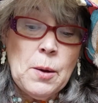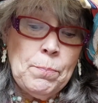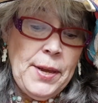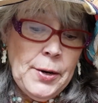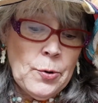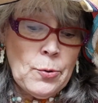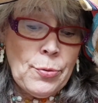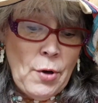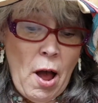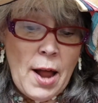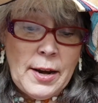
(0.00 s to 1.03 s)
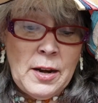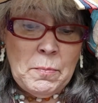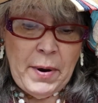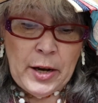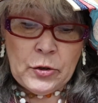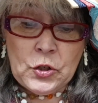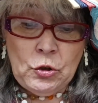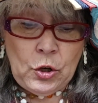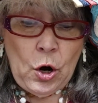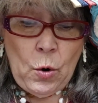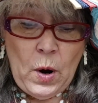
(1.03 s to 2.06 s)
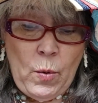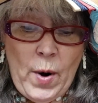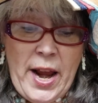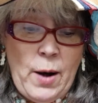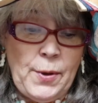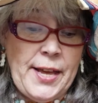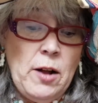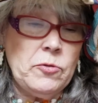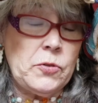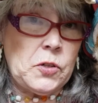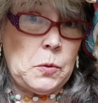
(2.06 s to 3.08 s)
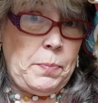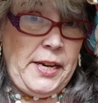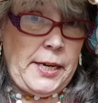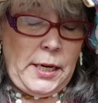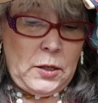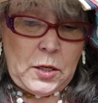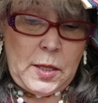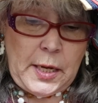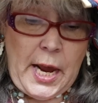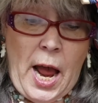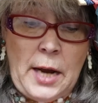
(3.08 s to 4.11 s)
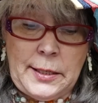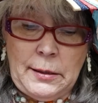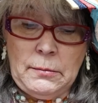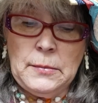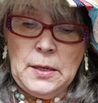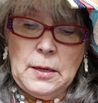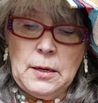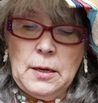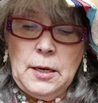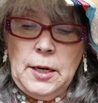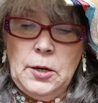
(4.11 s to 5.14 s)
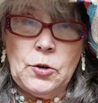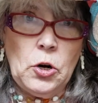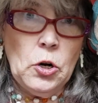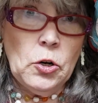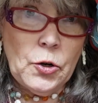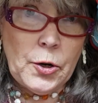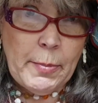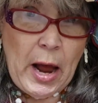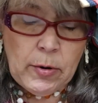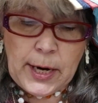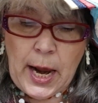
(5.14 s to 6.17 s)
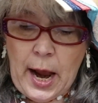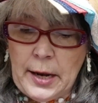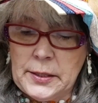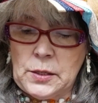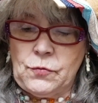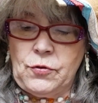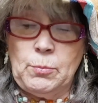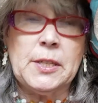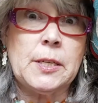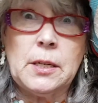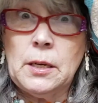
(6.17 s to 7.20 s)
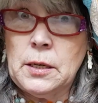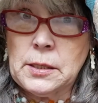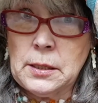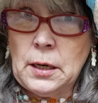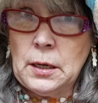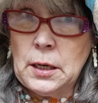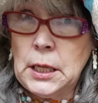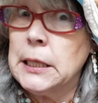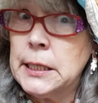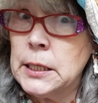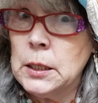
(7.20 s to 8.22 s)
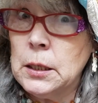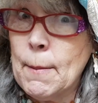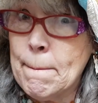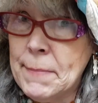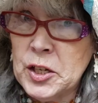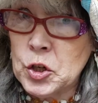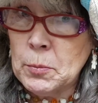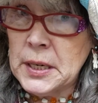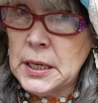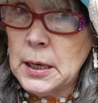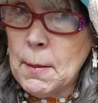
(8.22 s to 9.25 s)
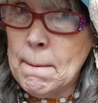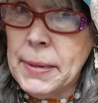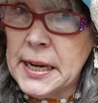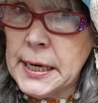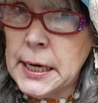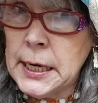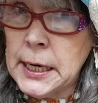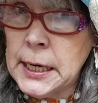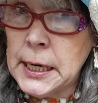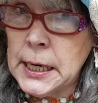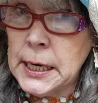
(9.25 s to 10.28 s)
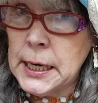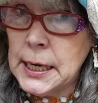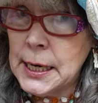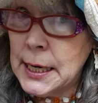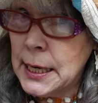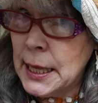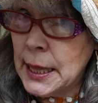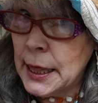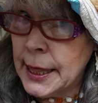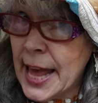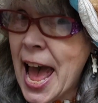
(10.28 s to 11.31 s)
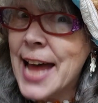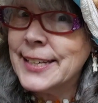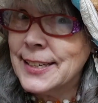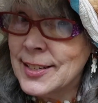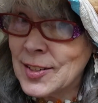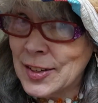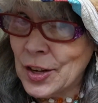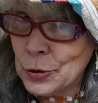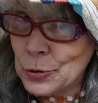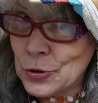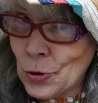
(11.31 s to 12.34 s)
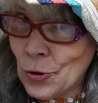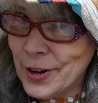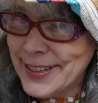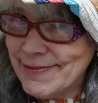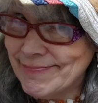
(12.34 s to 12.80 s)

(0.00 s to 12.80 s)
Peter thought it best to go away without speaking to the cat. He had heard about cats from his cousin, little Benjamin Bunny. That is another story.